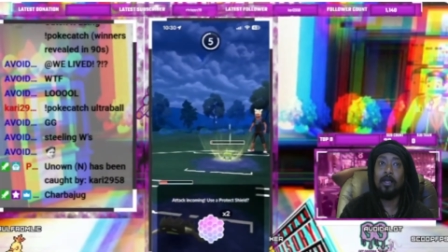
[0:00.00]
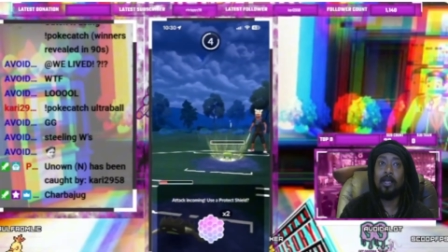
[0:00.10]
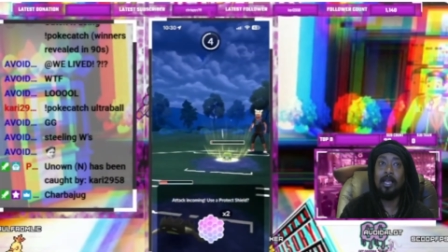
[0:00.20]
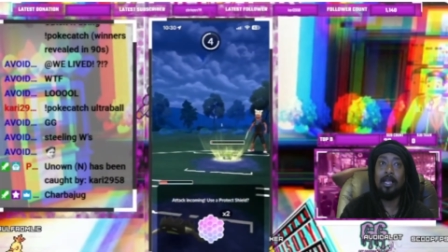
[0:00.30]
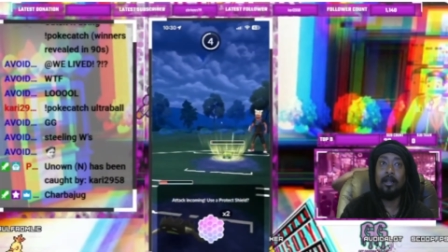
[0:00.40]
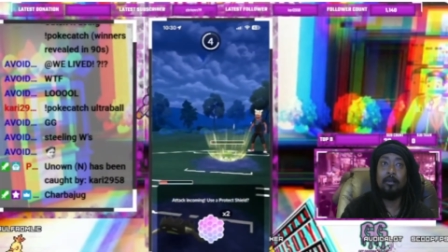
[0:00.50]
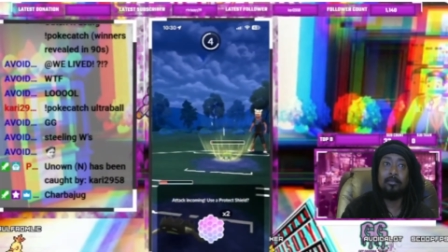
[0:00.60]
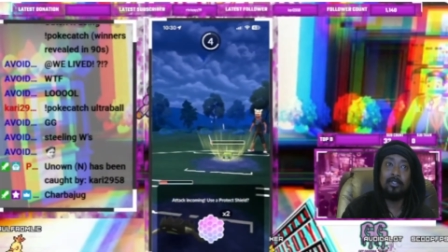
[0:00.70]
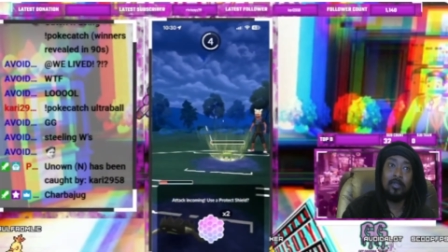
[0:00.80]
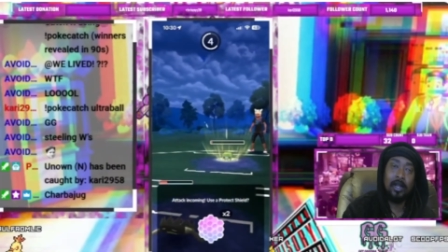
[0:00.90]
And
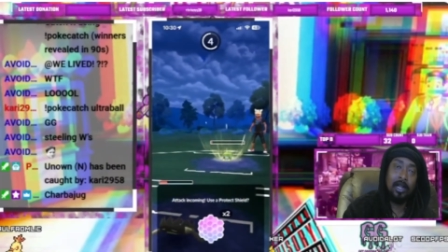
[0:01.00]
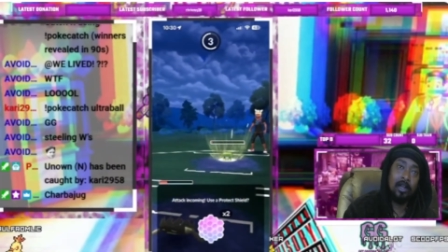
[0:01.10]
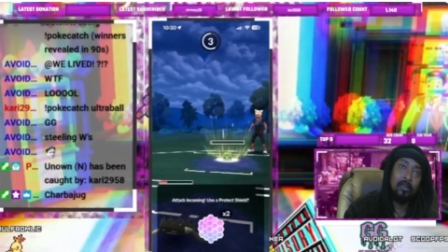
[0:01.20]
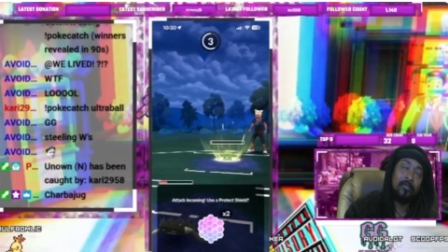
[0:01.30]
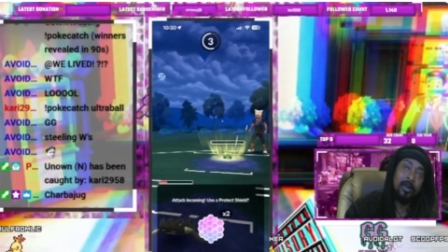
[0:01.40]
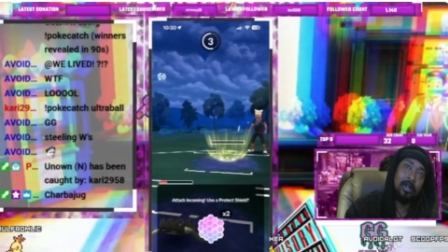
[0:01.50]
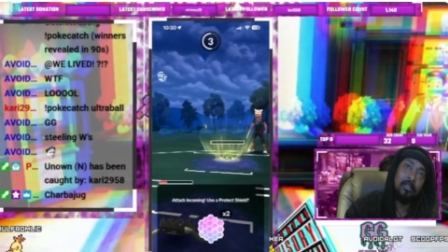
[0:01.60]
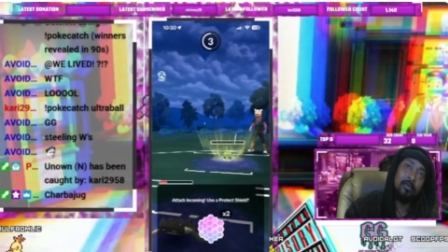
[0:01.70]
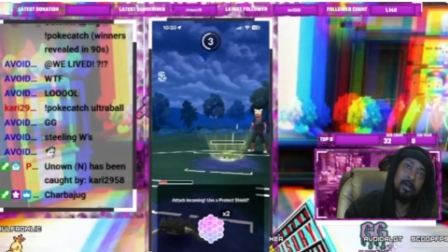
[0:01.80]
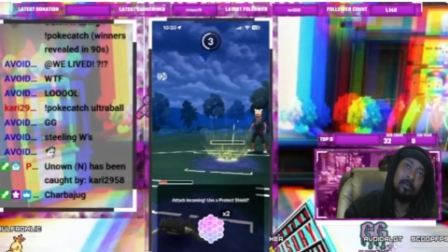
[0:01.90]
so they're gonna go for
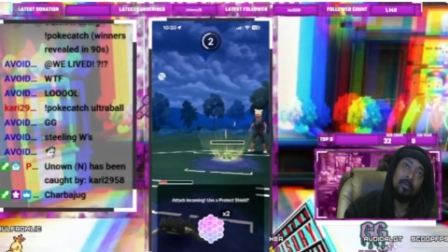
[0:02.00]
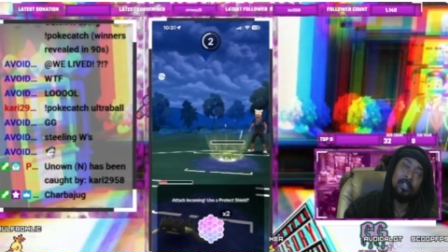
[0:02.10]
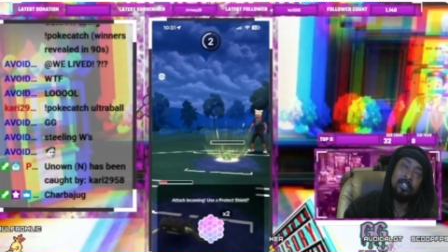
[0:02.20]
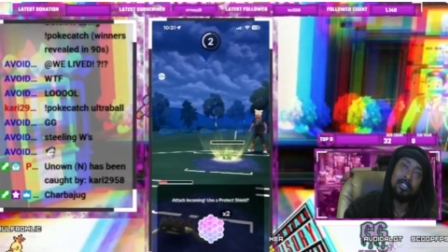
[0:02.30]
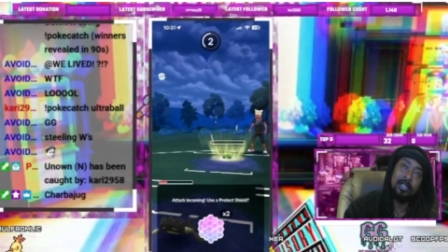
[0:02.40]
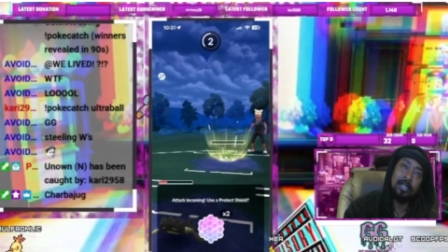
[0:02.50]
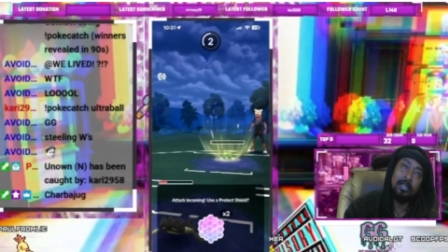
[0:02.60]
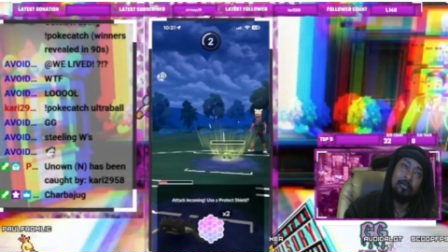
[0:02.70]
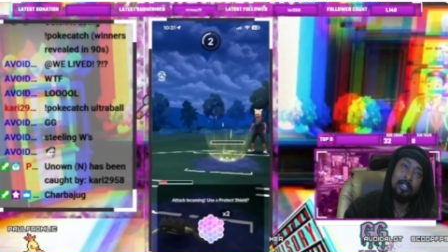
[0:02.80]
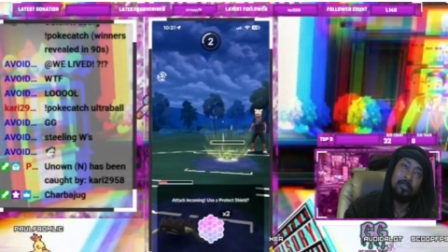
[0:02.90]
another one. We're just gonna
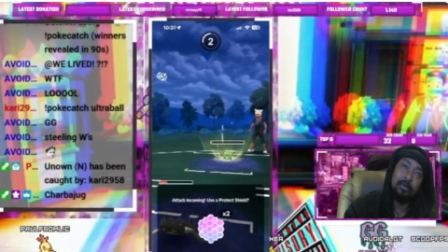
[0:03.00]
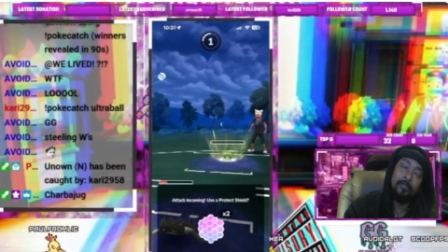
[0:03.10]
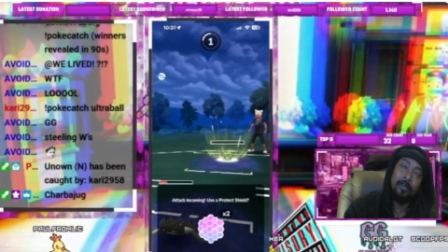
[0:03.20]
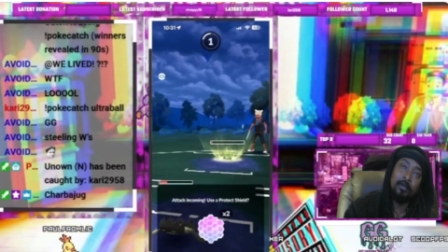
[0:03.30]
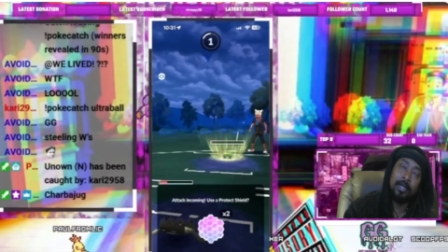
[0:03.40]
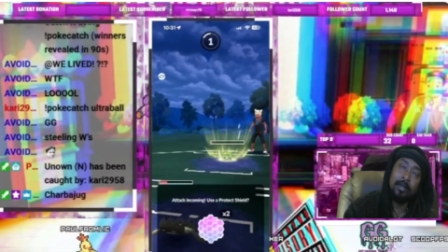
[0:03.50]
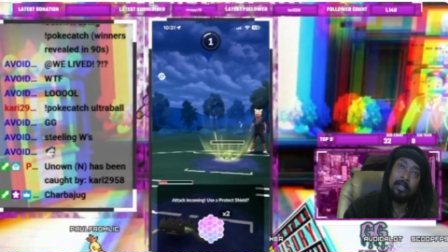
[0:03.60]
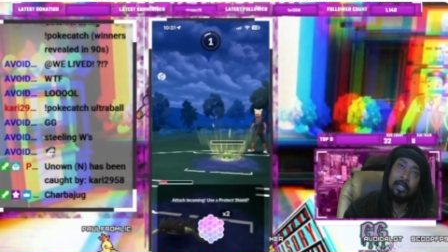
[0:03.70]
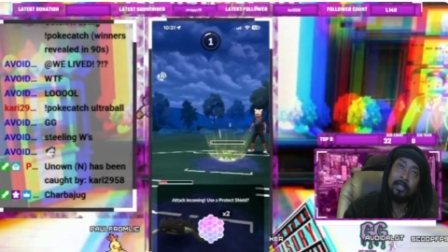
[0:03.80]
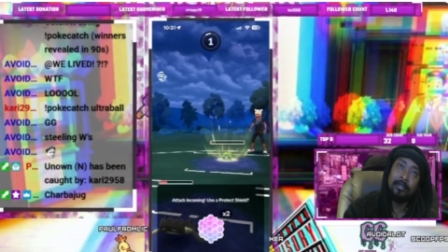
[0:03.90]
commit to a farm down
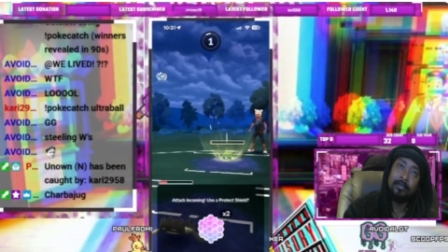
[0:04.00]
here.